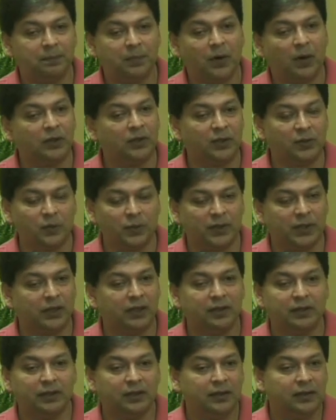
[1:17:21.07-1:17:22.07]
Mm-hmm.
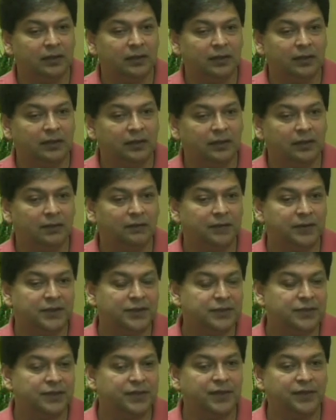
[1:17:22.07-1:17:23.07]
But
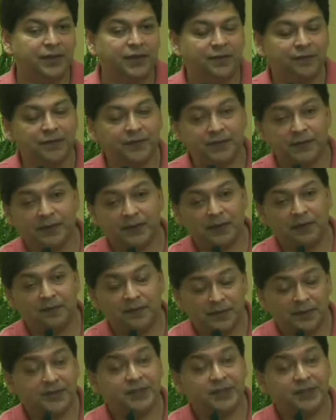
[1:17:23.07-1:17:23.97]
is it